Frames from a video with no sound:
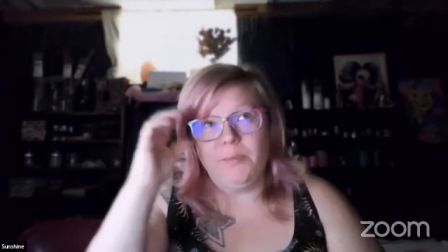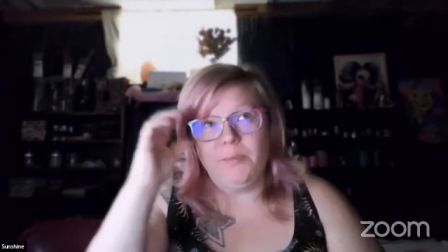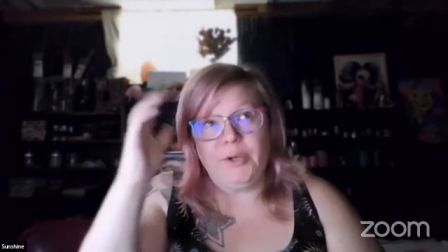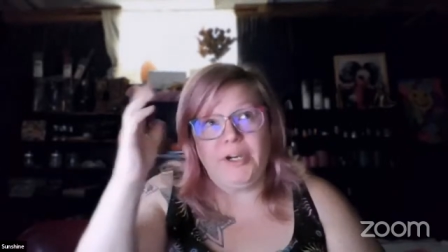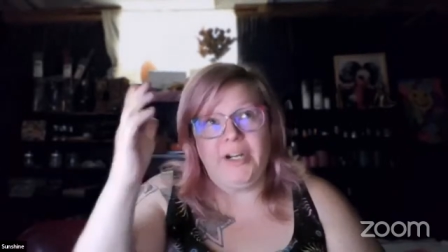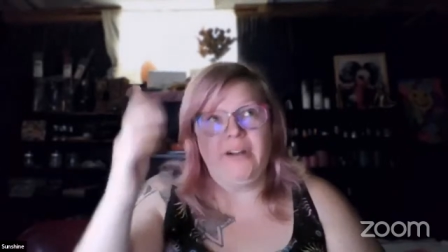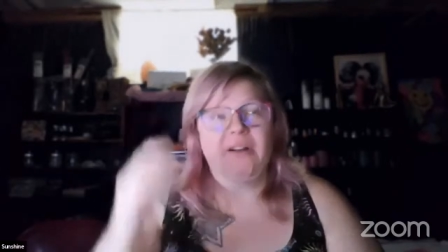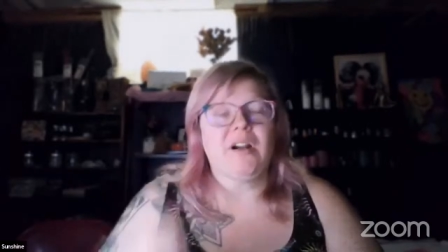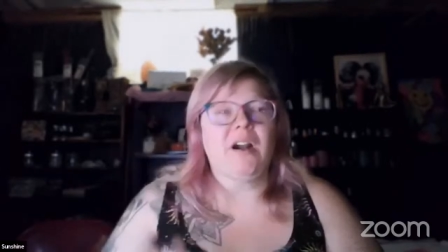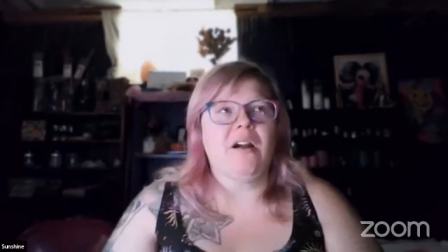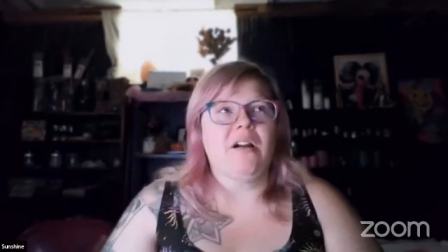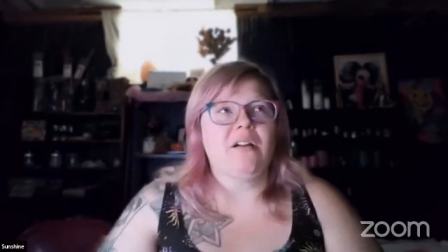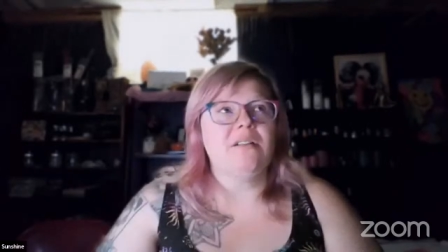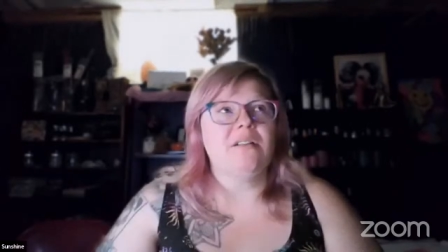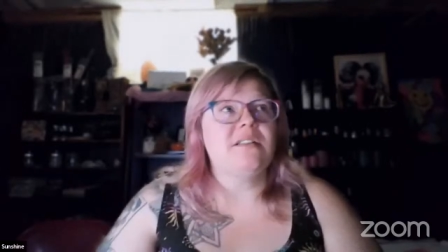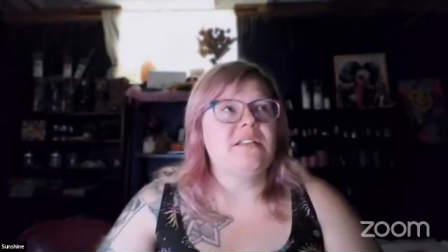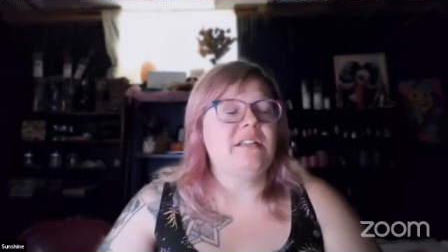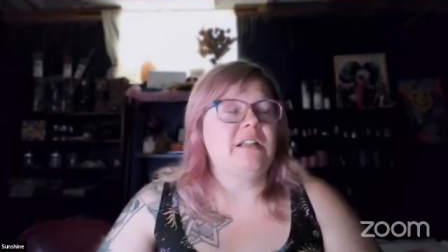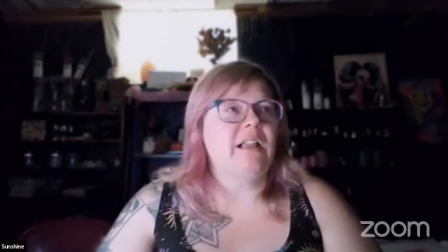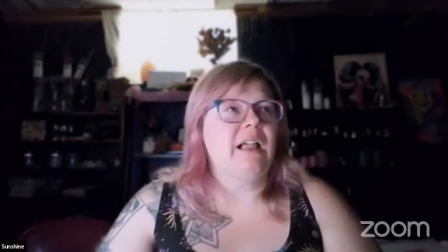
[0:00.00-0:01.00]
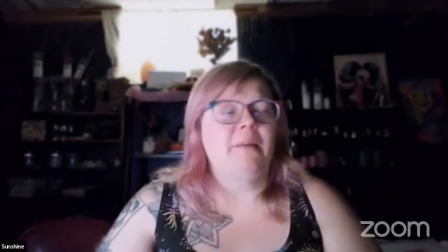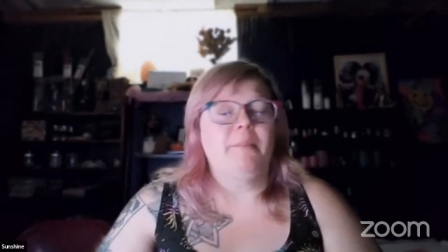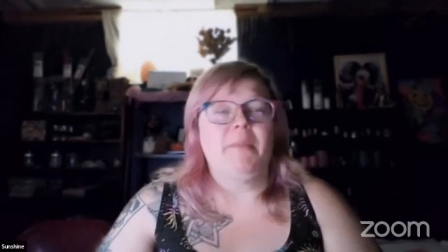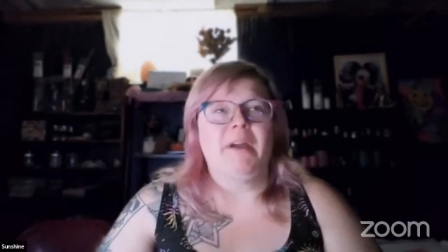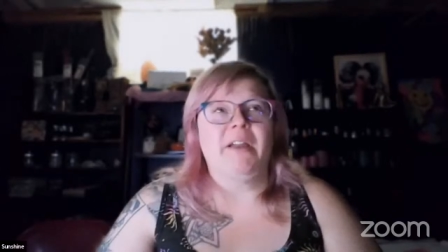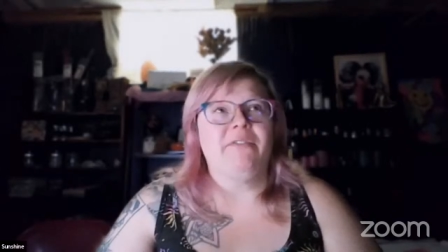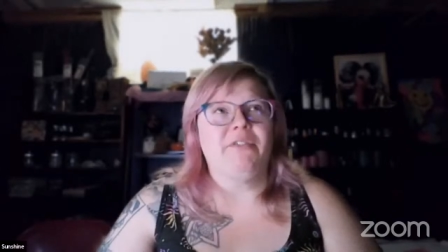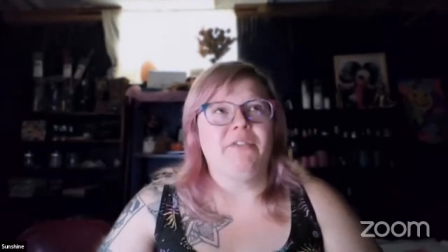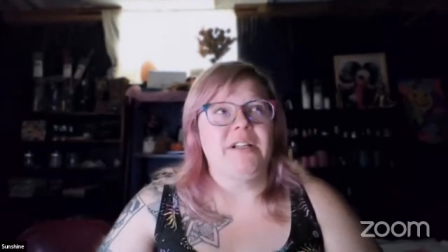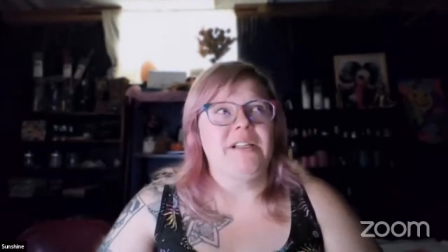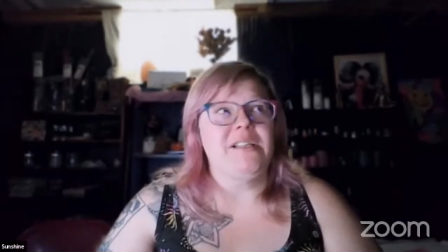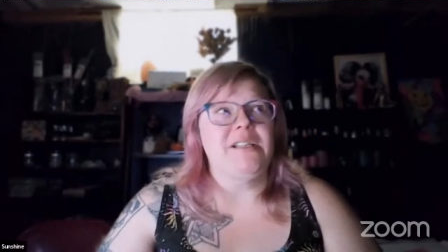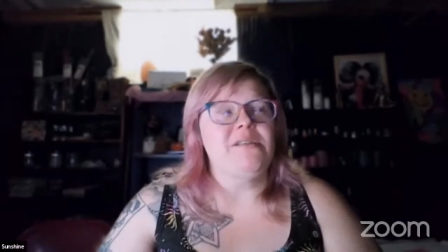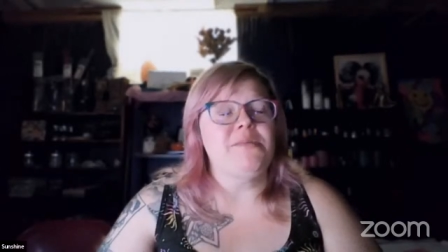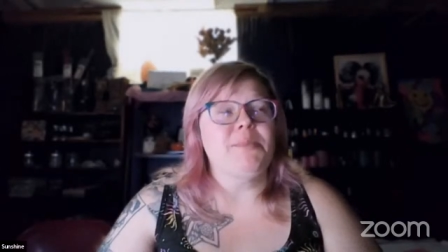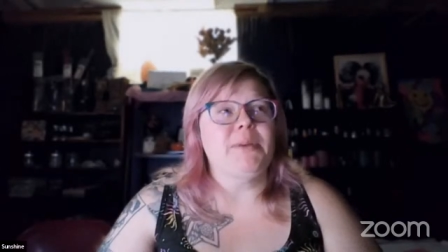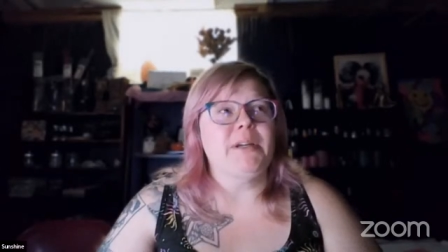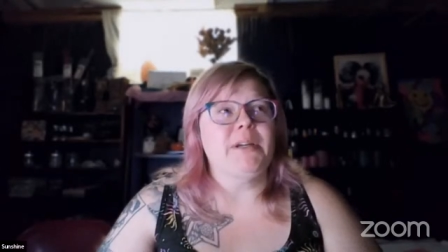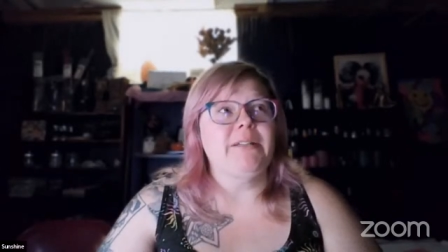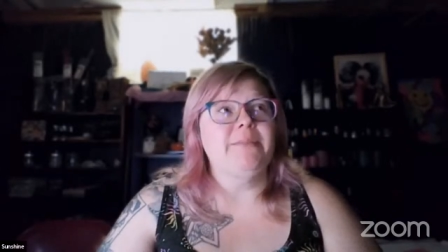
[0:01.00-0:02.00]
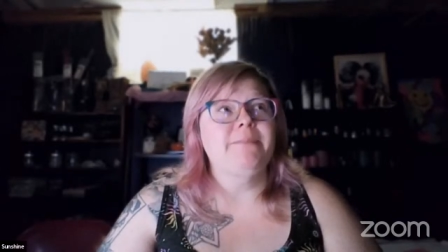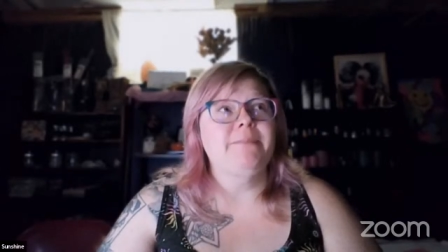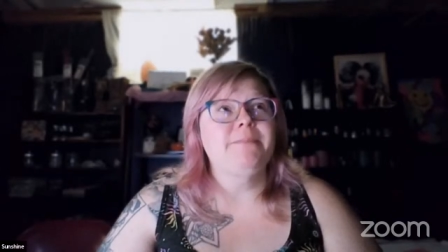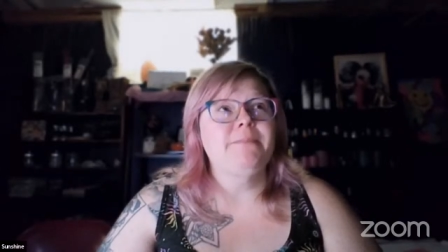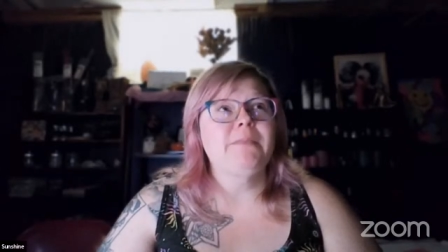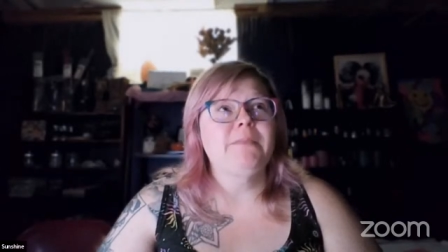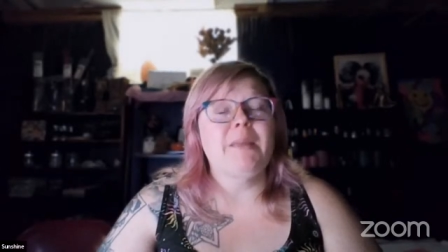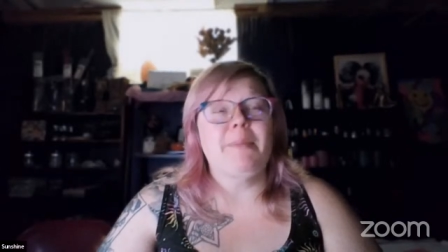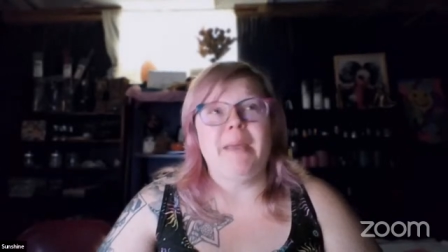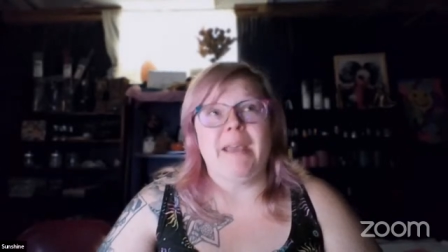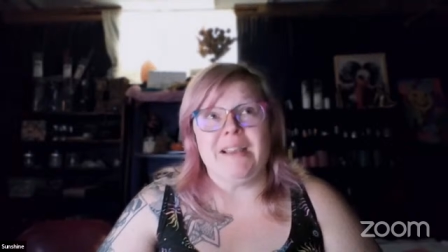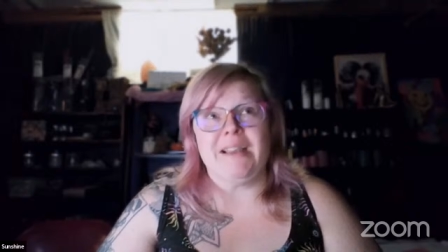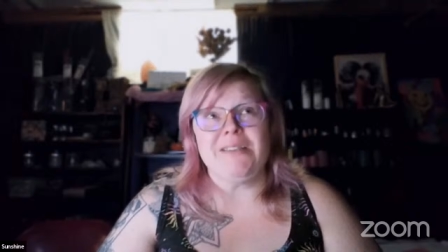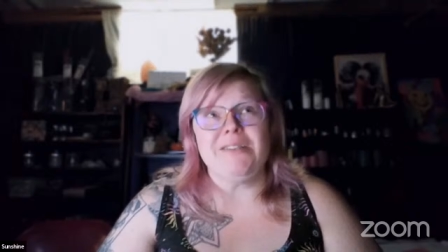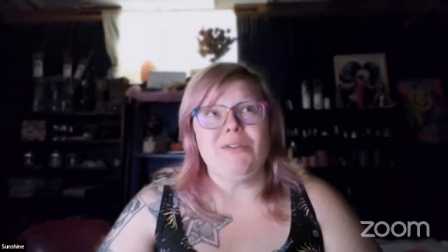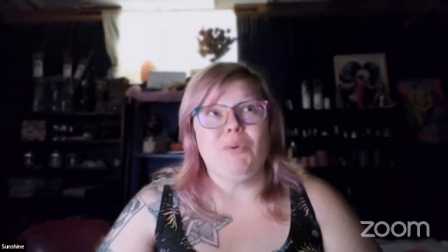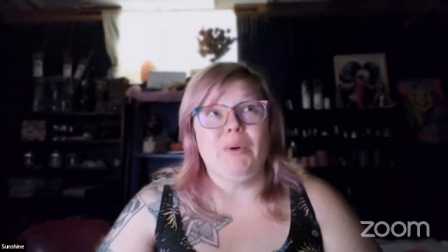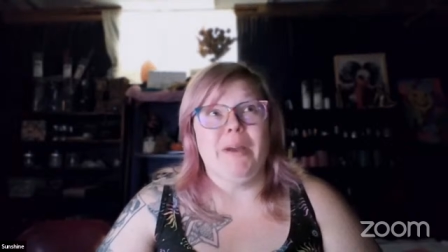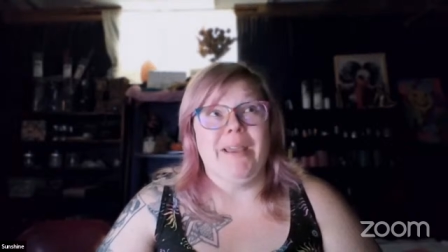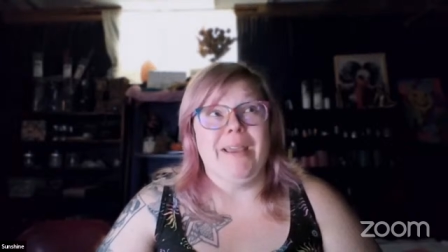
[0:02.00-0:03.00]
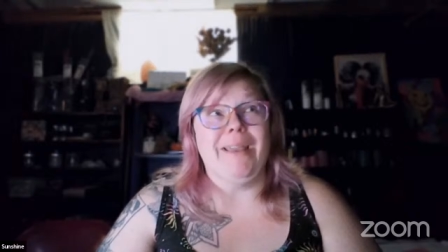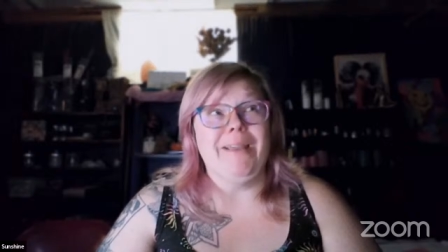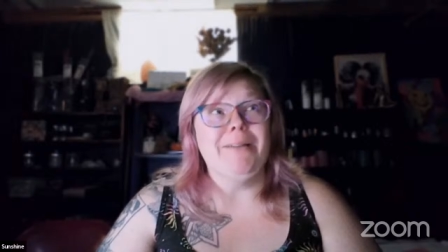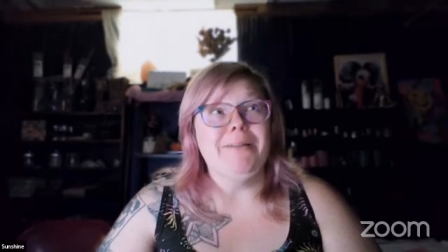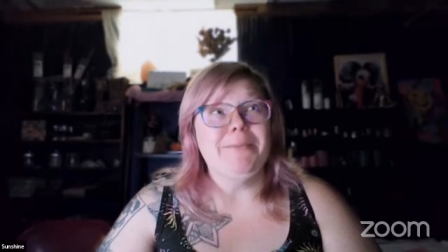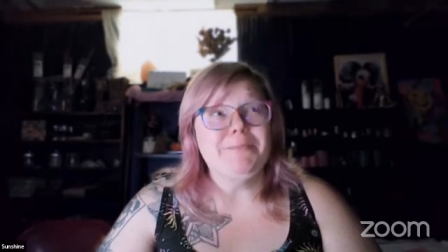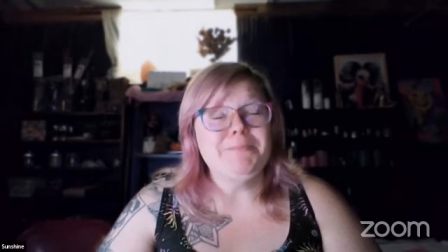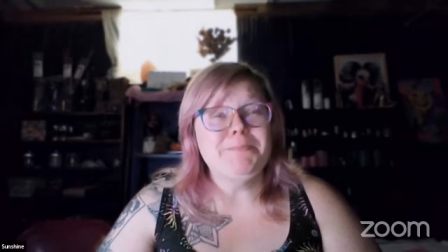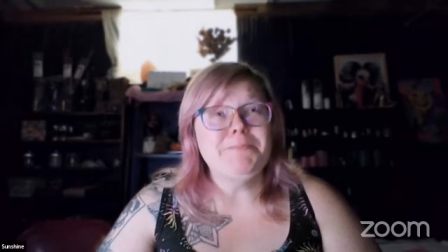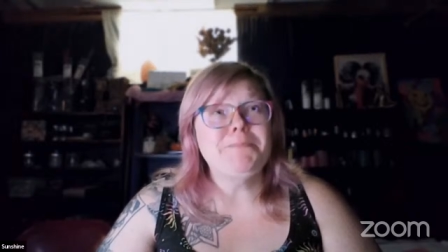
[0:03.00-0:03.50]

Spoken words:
prayer card is still on my fridge, but He passed away.